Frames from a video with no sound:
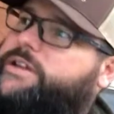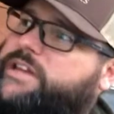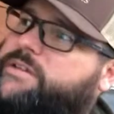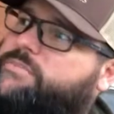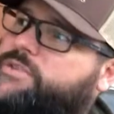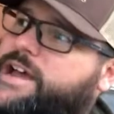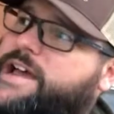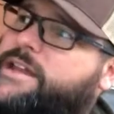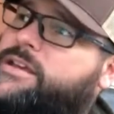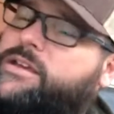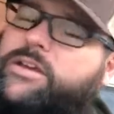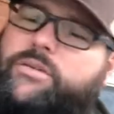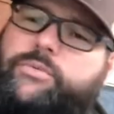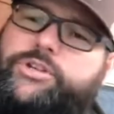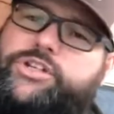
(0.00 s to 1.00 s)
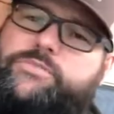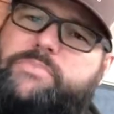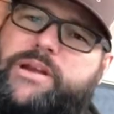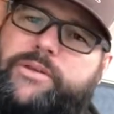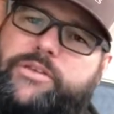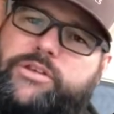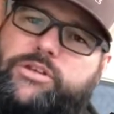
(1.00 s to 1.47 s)
MRAD, which is
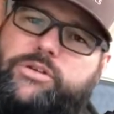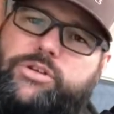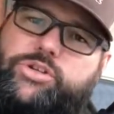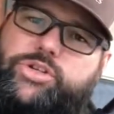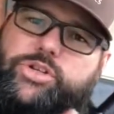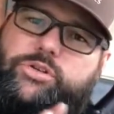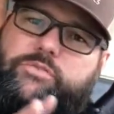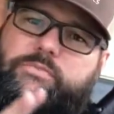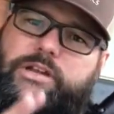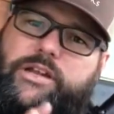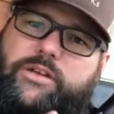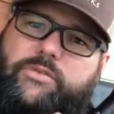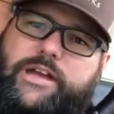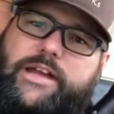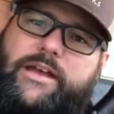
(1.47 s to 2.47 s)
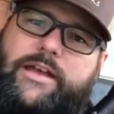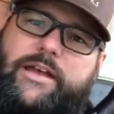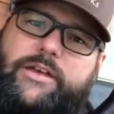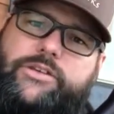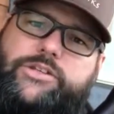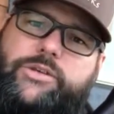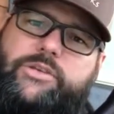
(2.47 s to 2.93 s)
better than you can shoot. But anyway,
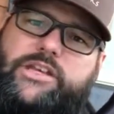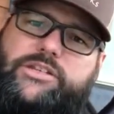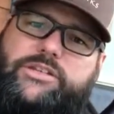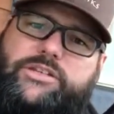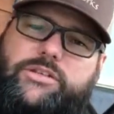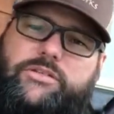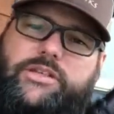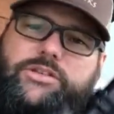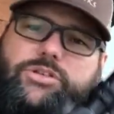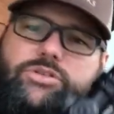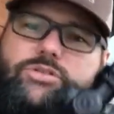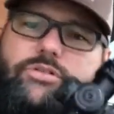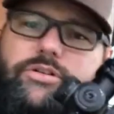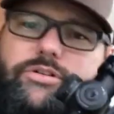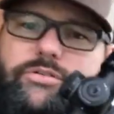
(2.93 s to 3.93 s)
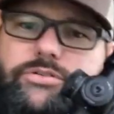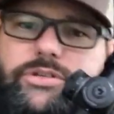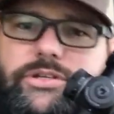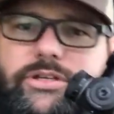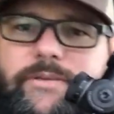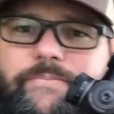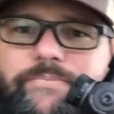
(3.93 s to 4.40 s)
so these
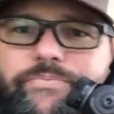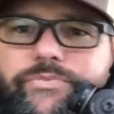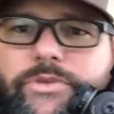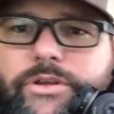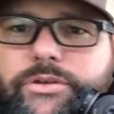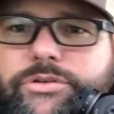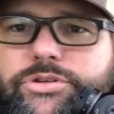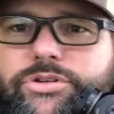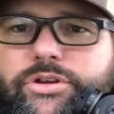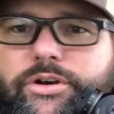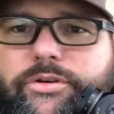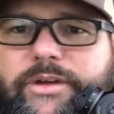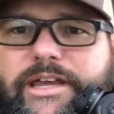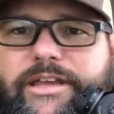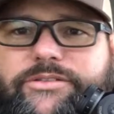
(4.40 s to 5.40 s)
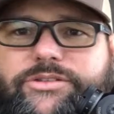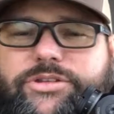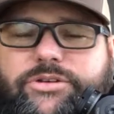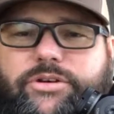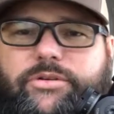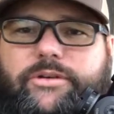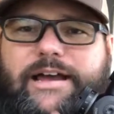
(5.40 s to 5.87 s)
screws screw in,
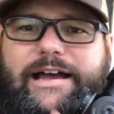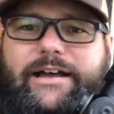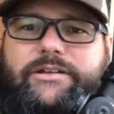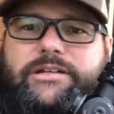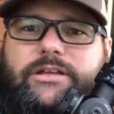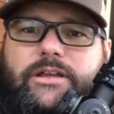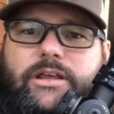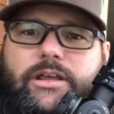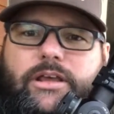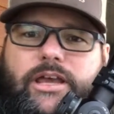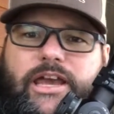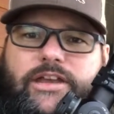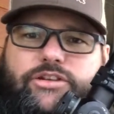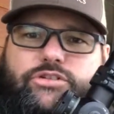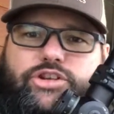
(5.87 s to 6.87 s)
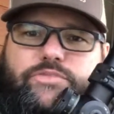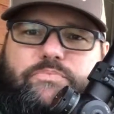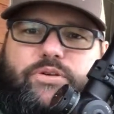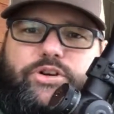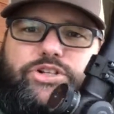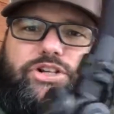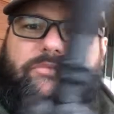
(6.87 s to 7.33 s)
screw out, and you just
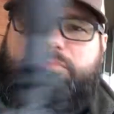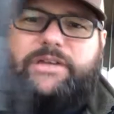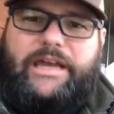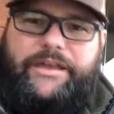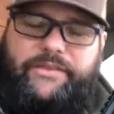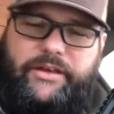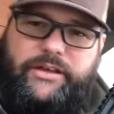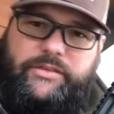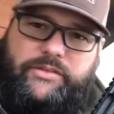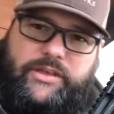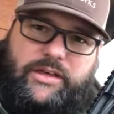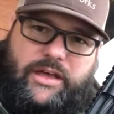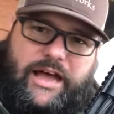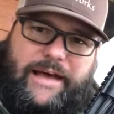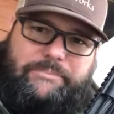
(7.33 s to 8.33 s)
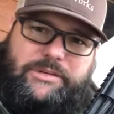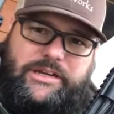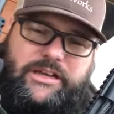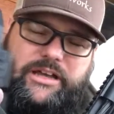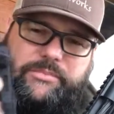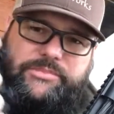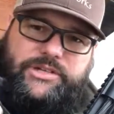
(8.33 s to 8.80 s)
push them, and the
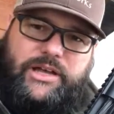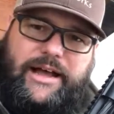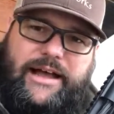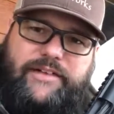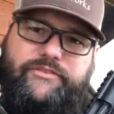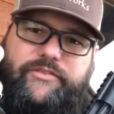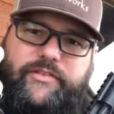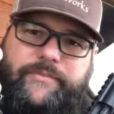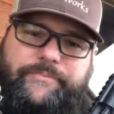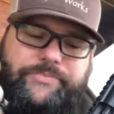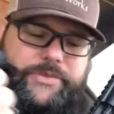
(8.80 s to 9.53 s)
optic comes off.